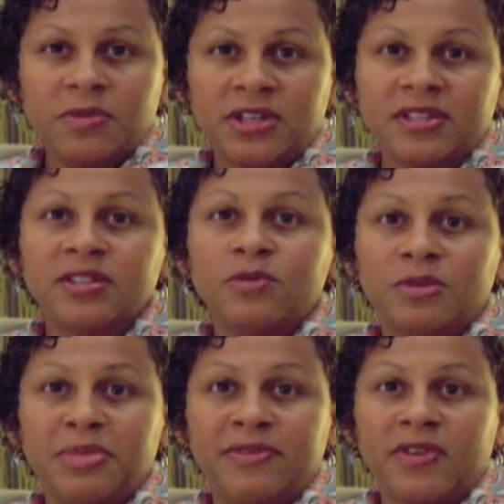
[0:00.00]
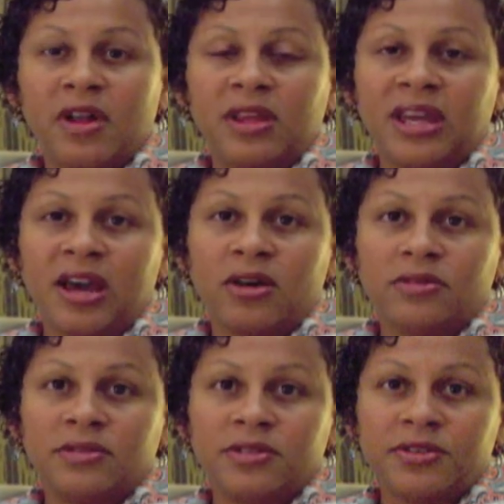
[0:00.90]
because it would be falling
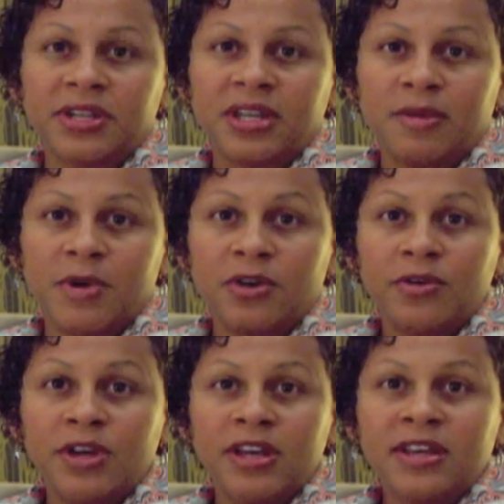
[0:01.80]
out during chemo.